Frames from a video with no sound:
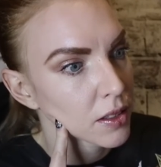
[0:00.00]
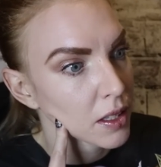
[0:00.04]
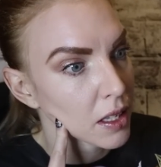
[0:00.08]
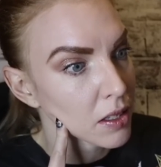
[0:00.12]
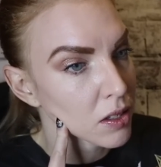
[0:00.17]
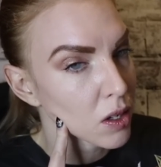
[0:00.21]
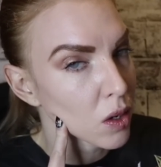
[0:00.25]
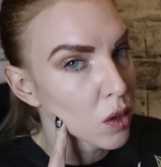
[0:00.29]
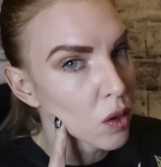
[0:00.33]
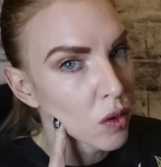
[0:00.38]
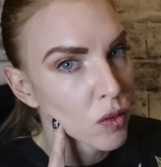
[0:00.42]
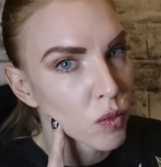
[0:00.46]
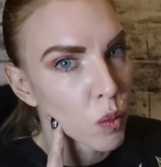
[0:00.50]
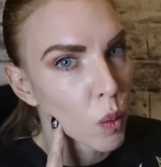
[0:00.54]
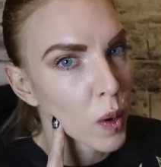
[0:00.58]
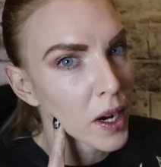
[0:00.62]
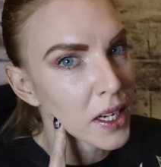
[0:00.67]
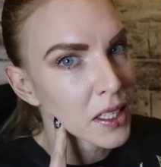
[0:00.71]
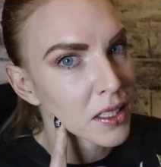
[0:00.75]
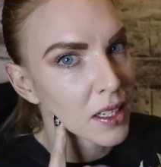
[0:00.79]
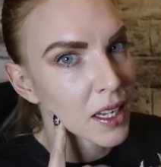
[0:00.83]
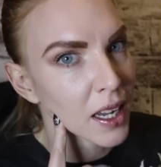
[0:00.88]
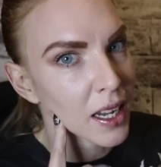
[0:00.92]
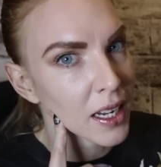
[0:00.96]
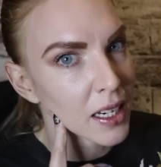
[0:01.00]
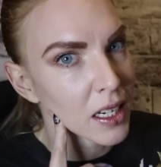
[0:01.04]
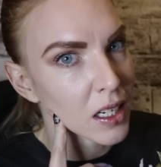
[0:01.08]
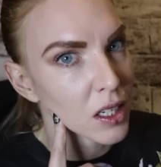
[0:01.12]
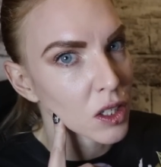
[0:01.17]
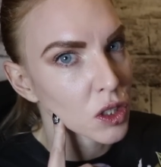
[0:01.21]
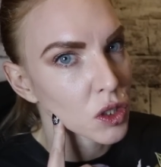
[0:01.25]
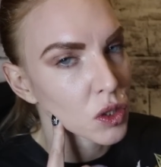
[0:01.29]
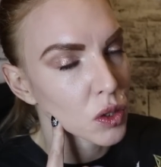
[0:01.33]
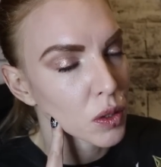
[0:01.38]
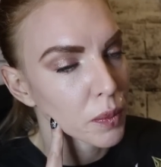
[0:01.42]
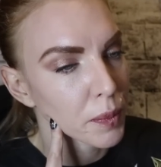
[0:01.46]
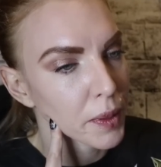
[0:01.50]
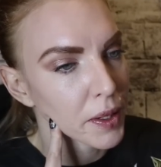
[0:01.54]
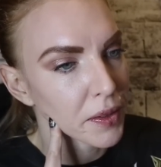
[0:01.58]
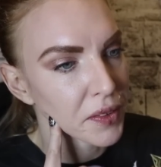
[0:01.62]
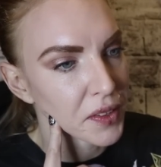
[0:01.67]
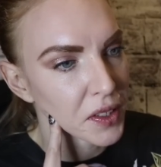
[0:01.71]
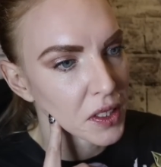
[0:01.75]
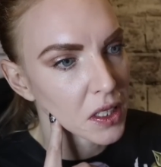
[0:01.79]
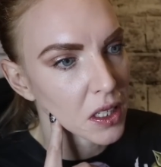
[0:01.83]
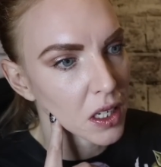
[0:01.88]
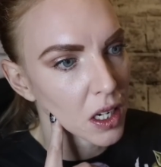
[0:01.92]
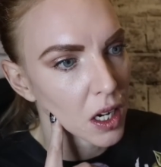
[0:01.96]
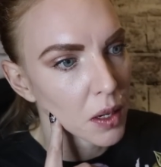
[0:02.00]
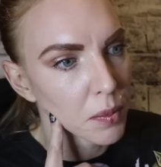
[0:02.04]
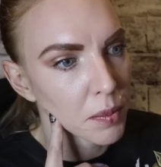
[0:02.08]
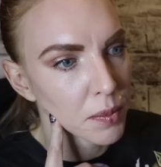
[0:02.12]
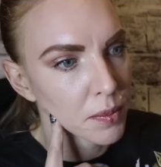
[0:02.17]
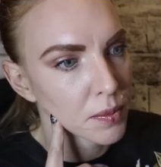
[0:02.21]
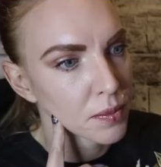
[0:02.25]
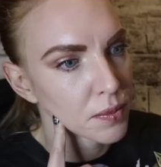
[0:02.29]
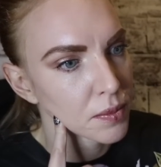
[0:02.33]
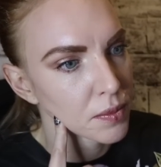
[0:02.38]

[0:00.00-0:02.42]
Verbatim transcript: that's a lot of weight to gain in a short period of time.